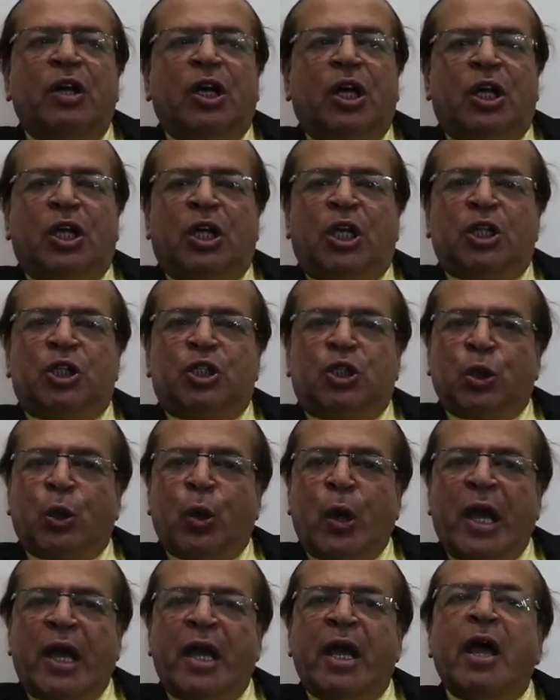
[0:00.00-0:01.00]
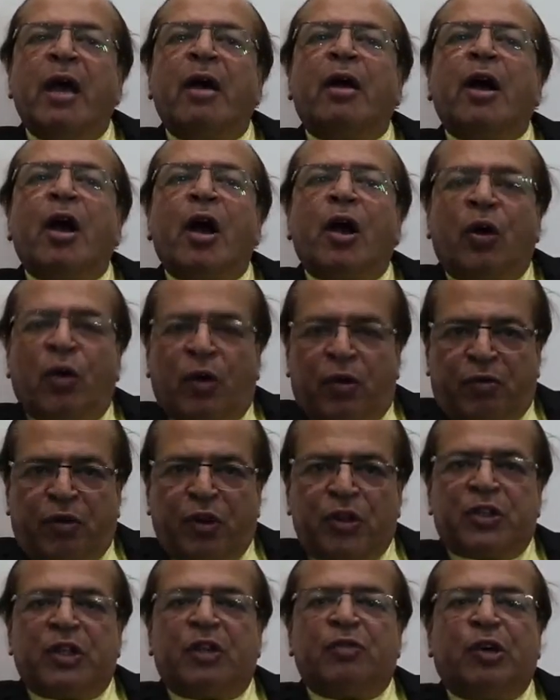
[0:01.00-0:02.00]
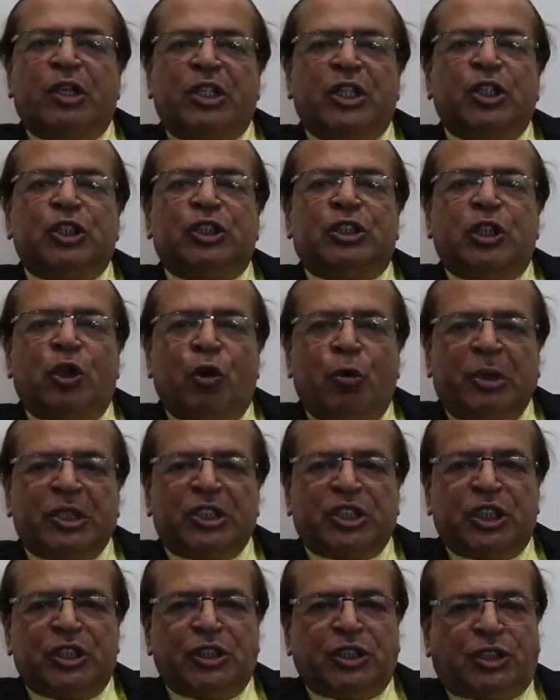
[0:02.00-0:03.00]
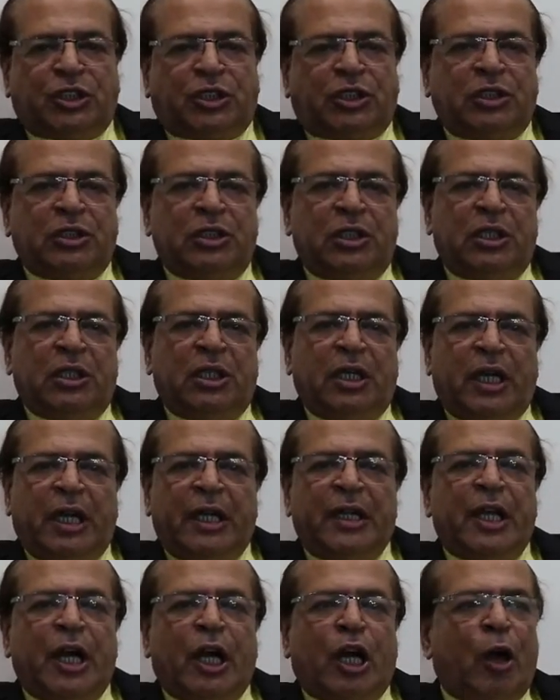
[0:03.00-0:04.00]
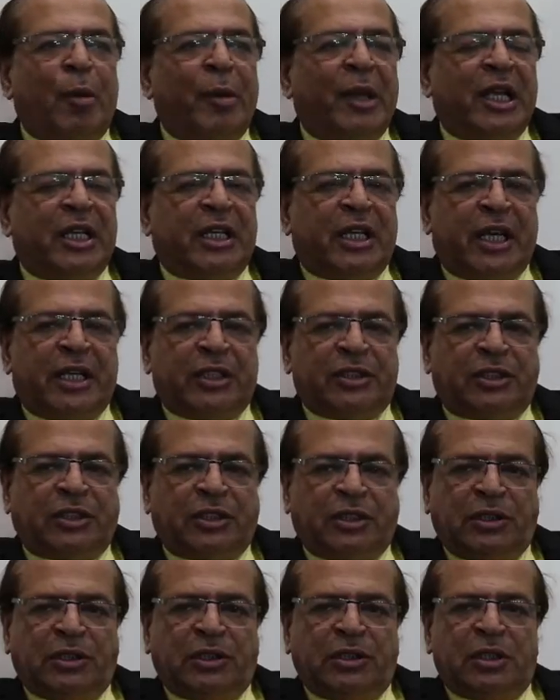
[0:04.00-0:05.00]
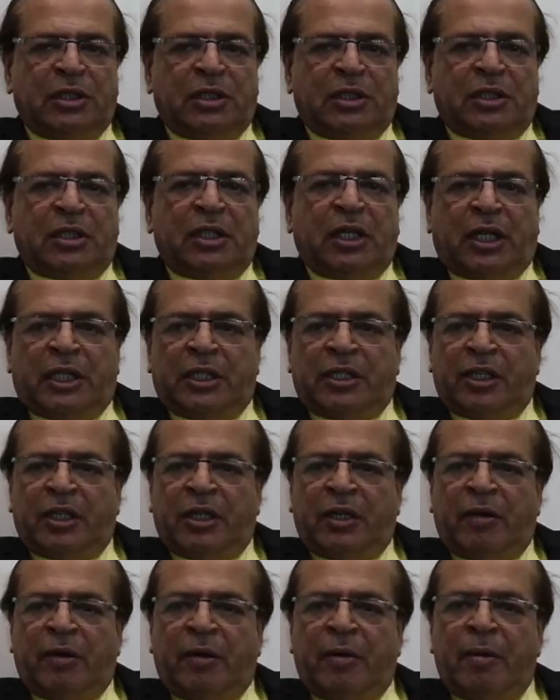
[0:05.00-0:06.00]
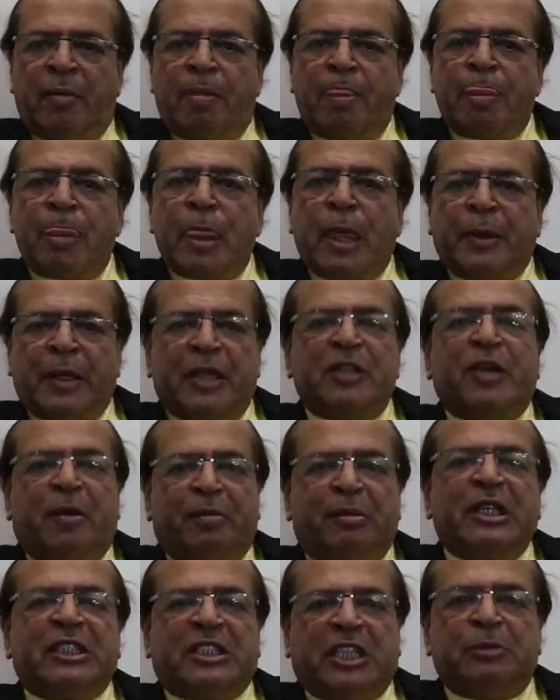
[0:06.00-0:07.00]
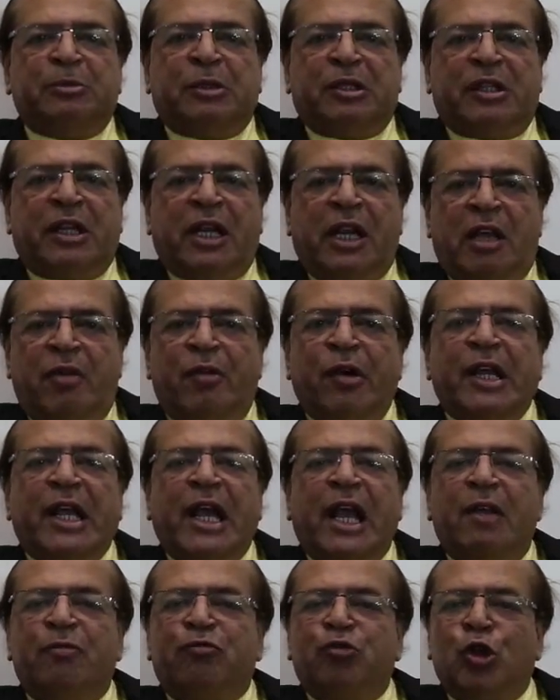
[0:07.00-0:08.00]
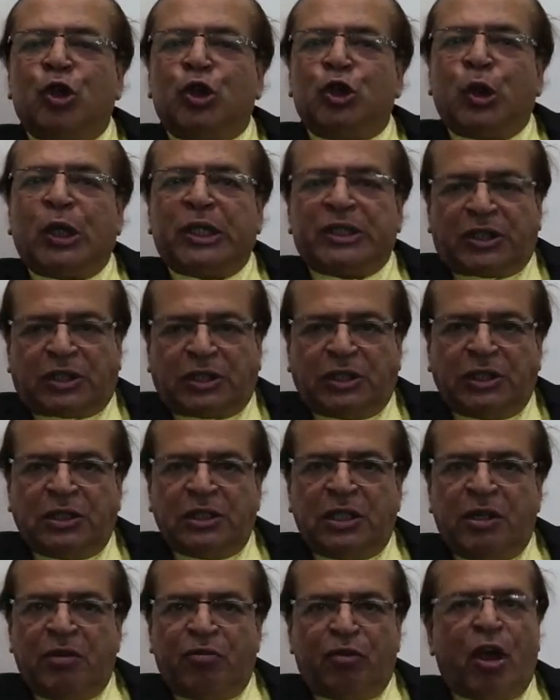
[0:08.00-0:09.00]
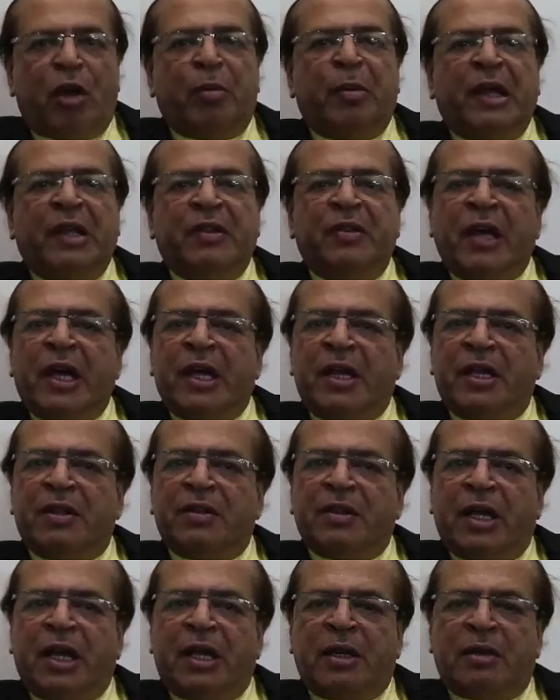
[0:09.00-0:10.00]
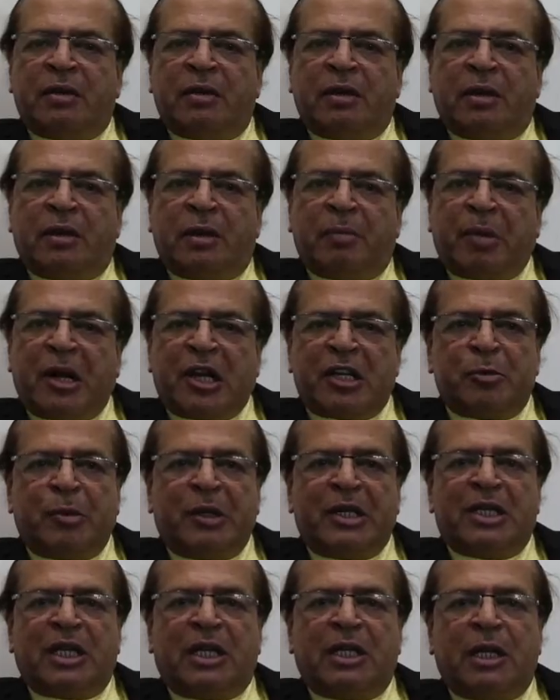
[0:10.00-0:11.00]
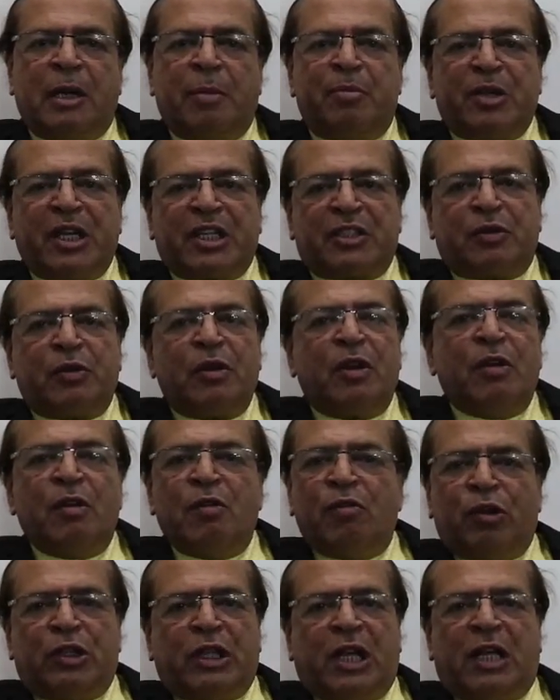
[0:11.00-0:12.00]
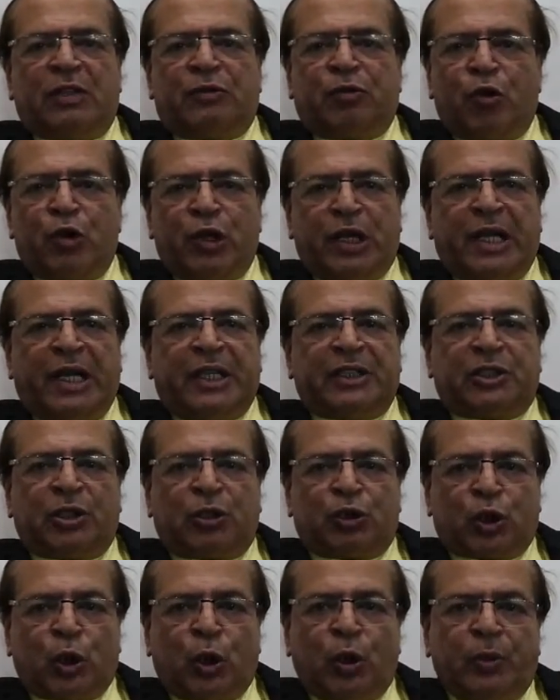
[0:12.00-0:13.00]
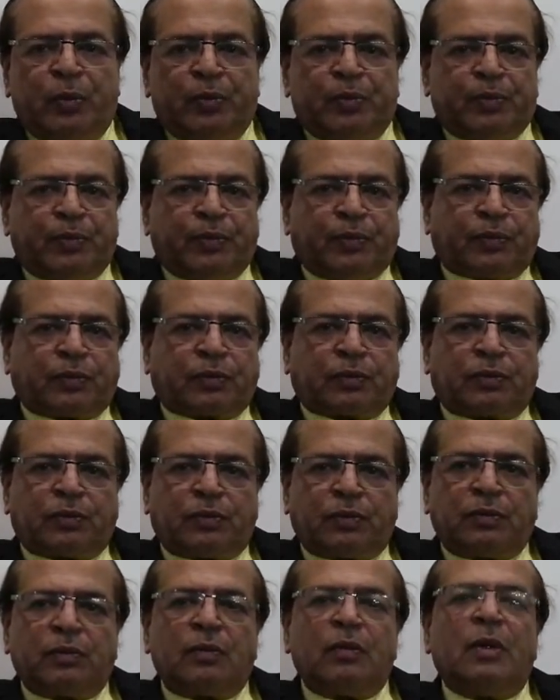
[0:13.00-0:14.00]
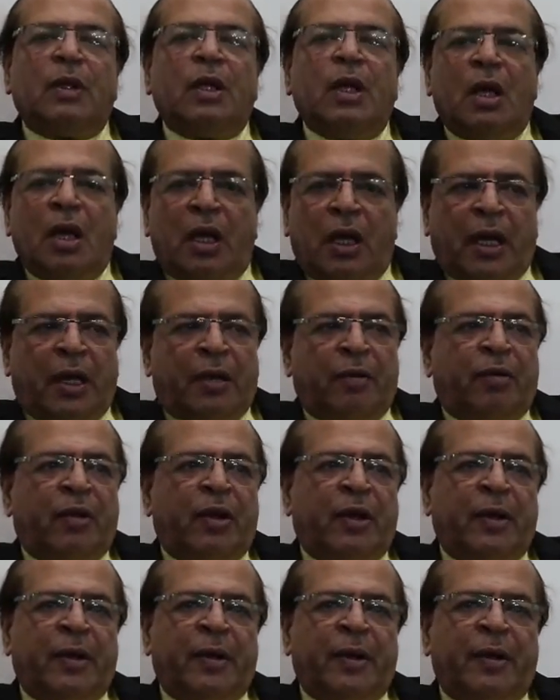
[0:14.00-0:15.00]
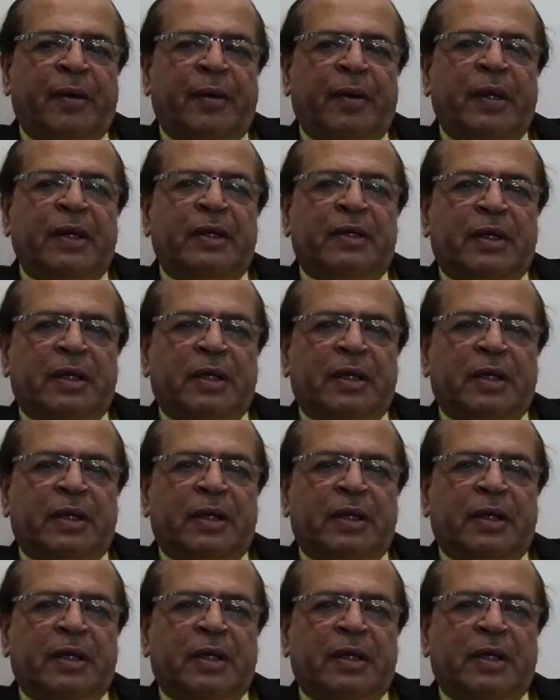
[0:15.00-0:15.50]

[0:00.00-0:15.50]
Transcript: uh, to a good future for these new machines in the coming days. And uh, the IMTEX has been really very helpful to us. We have been there in, in uh, participating in the IMTEX for the last 40 years or so. And uh,